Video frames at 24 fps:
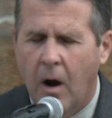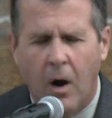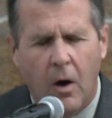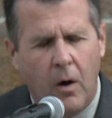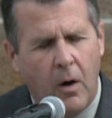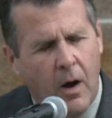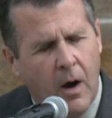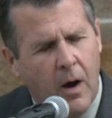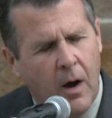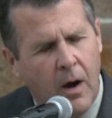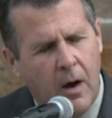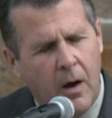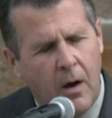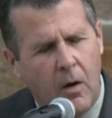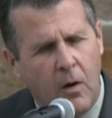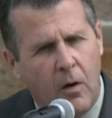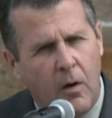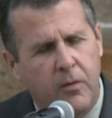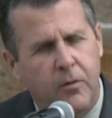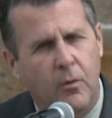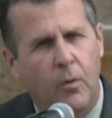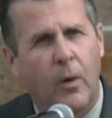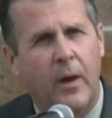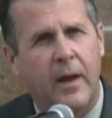her, uh,
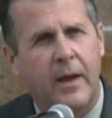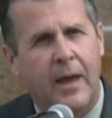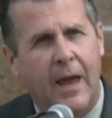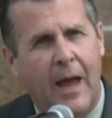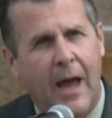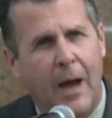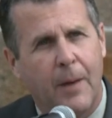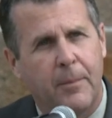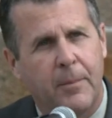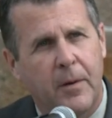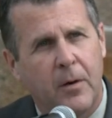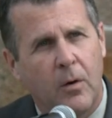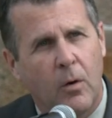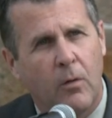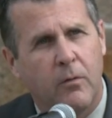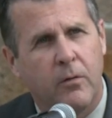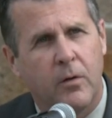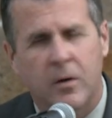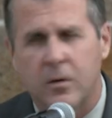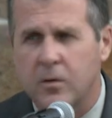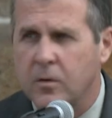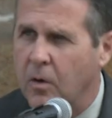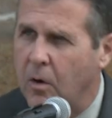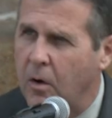earthquake happened
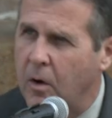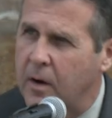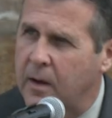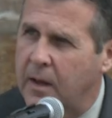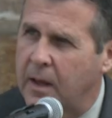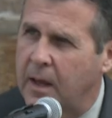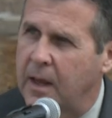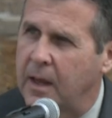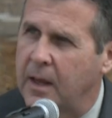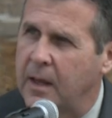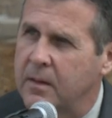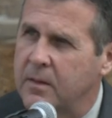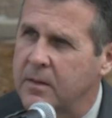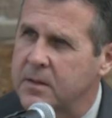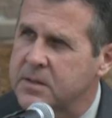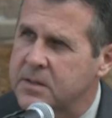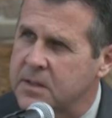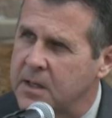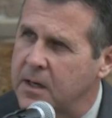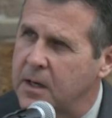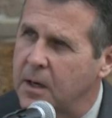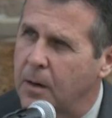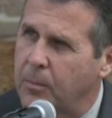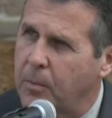over in Turkey. The
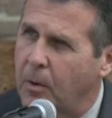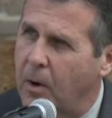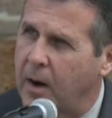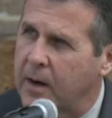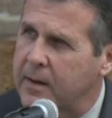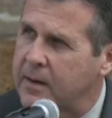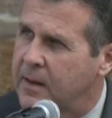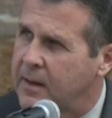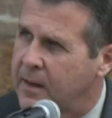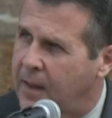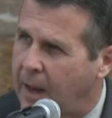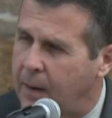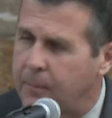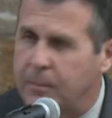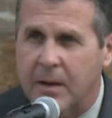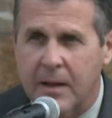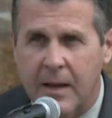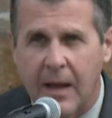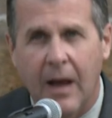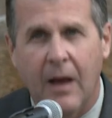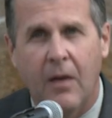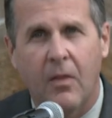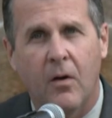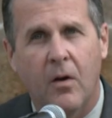city of Brockton came
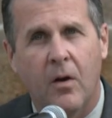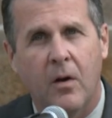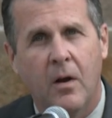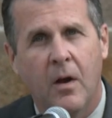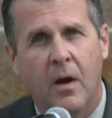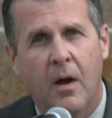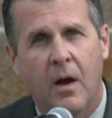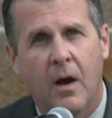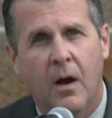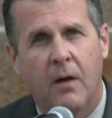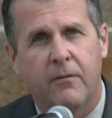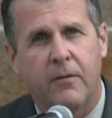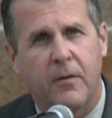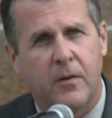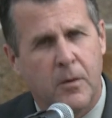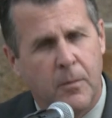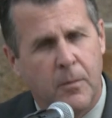together for